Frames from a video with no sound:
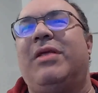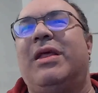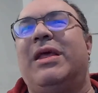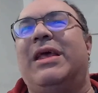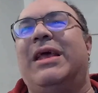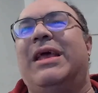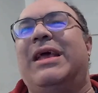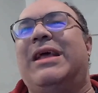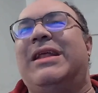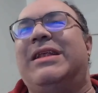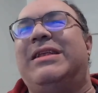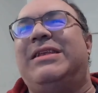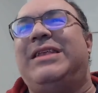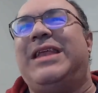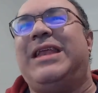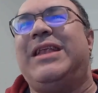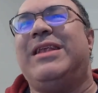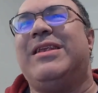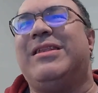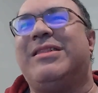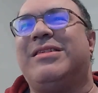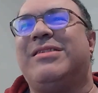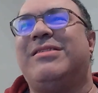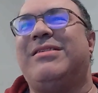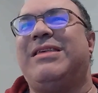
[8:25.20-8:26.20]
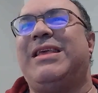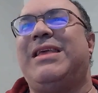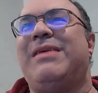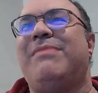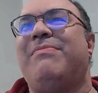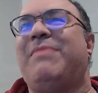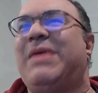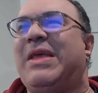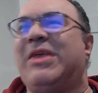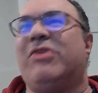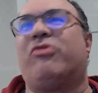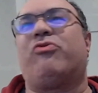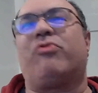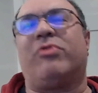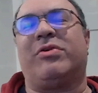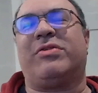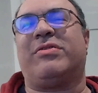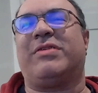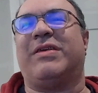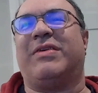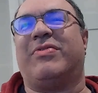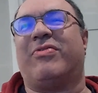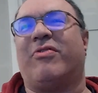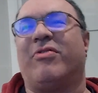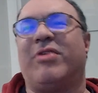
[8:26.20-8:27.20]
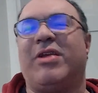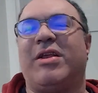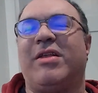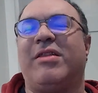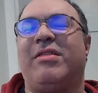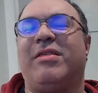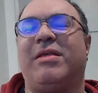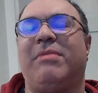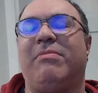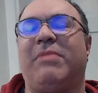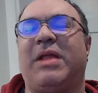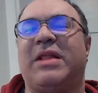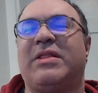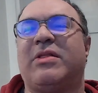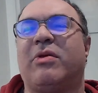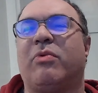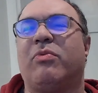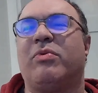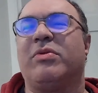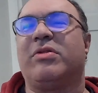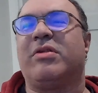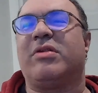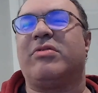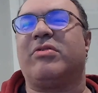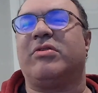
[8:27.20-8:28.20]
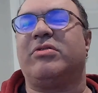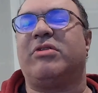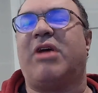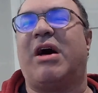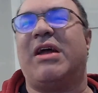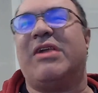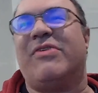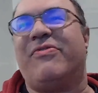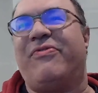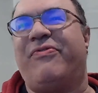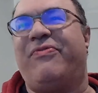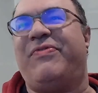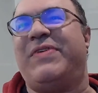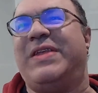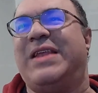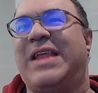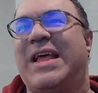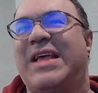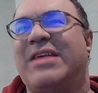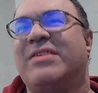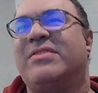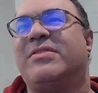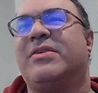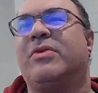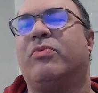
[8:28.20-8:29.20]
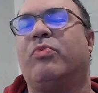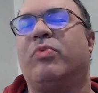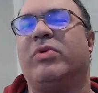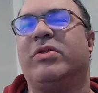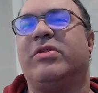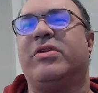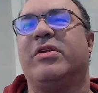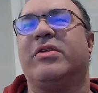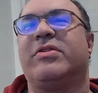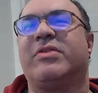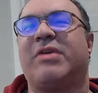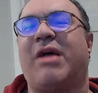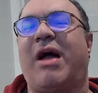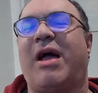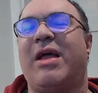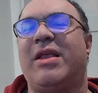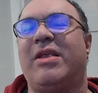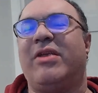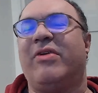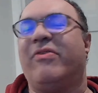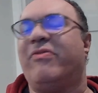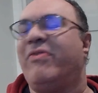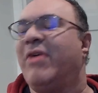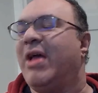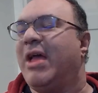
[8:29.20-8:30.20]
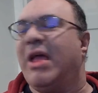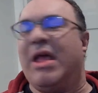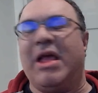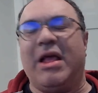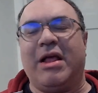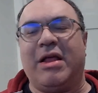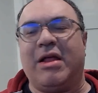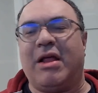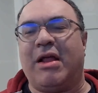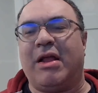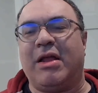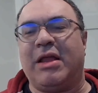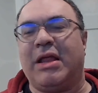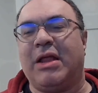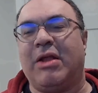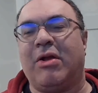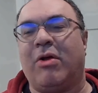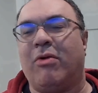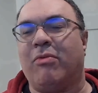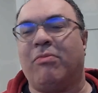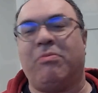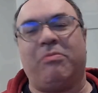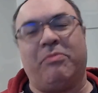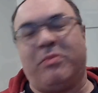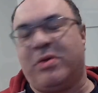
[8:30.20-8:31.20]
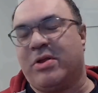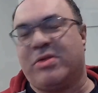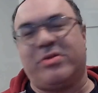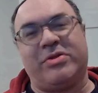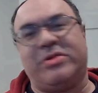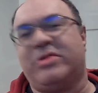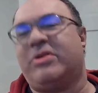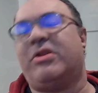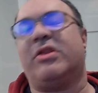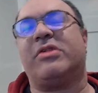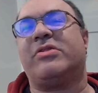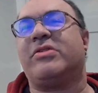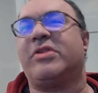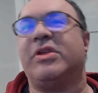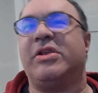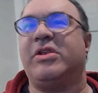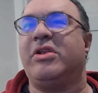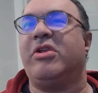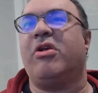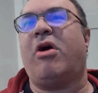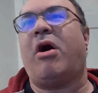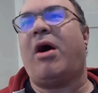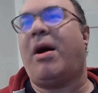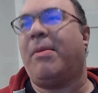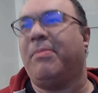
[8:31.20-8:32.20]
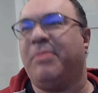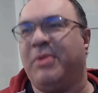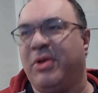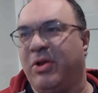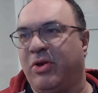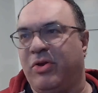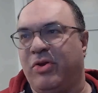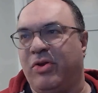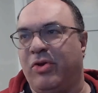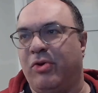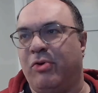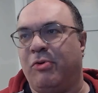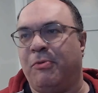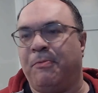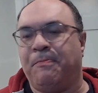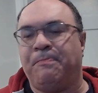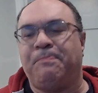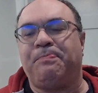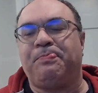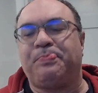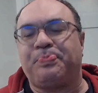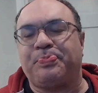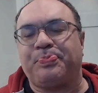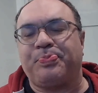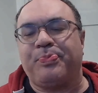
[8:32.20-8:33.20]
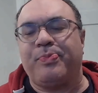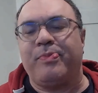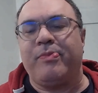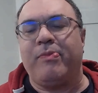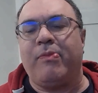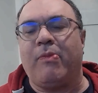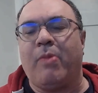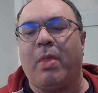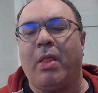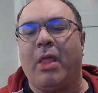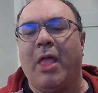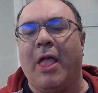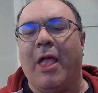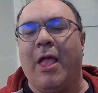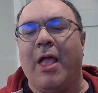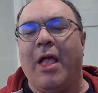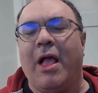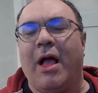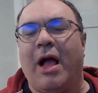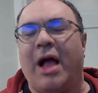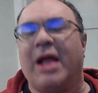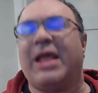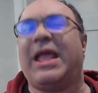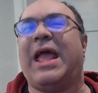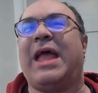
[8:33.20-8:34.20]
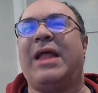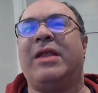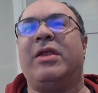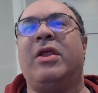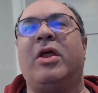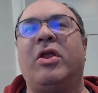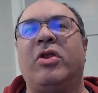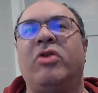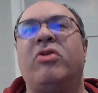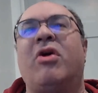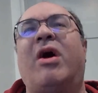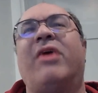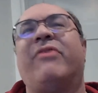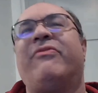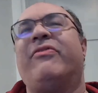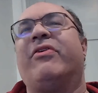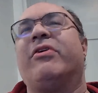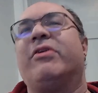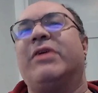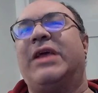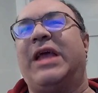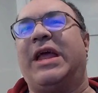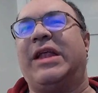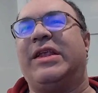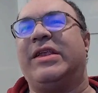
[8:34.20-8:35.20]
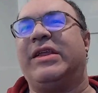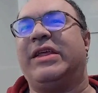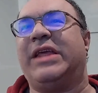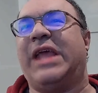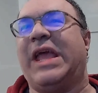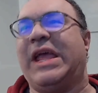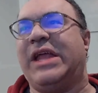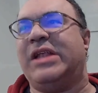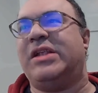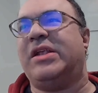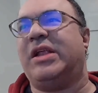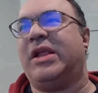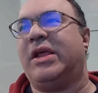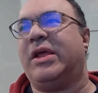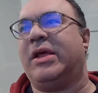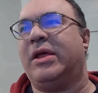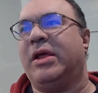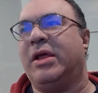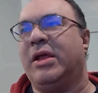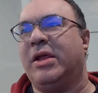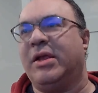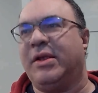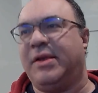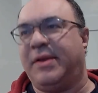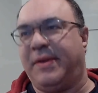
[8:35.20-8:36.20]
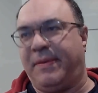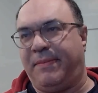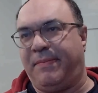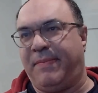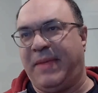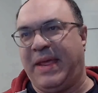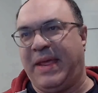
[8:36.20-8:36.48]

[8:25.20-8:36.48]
didn't seem interesting. There didn't seem like there was just a lot of finesse. It was just kind of, just a job to do. Again, not very engaging to me.